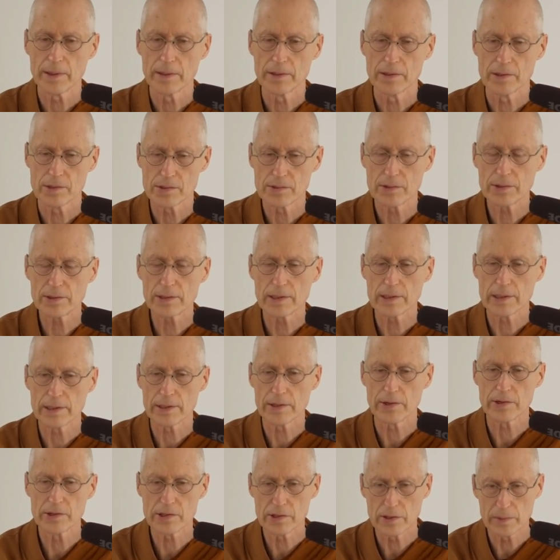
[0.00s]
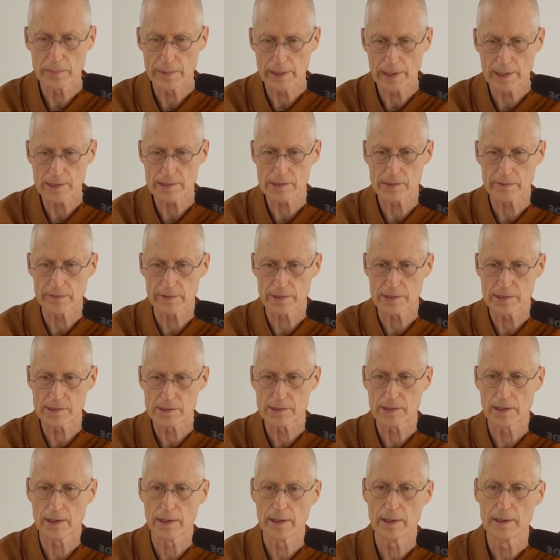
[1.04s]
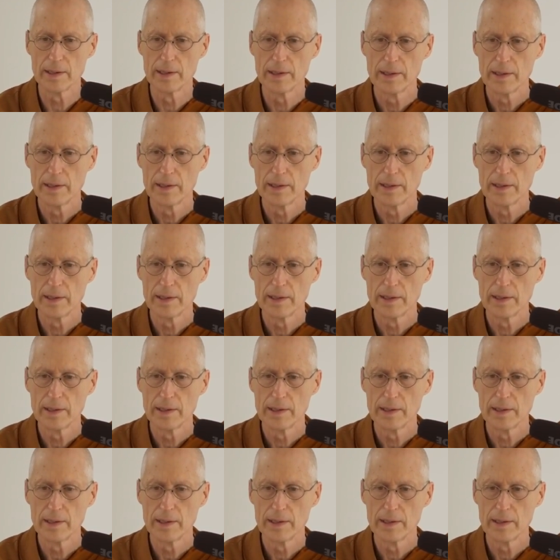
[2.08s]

the sutta literature because of its uh,